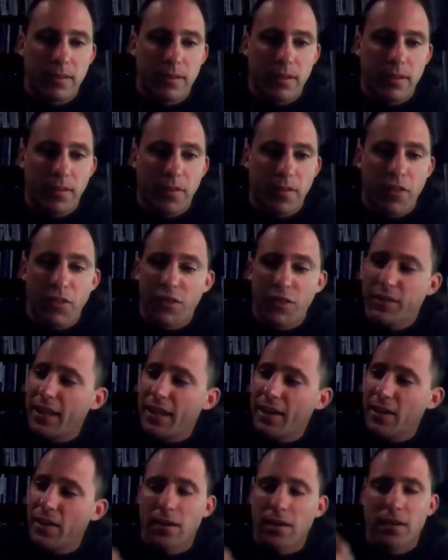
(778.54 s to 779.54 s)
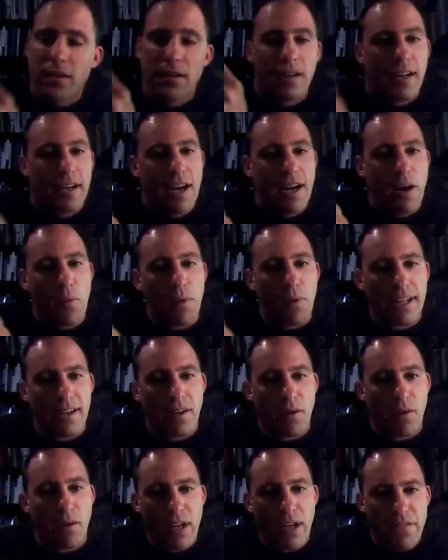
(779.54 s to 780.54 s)
tier. And now we're going to get into
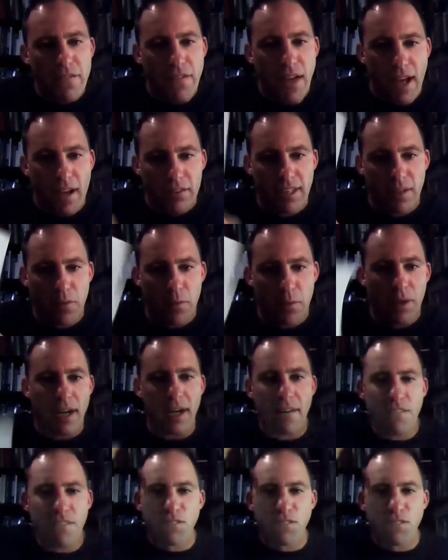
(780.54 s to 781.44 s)
reval tier. We're going to the 4th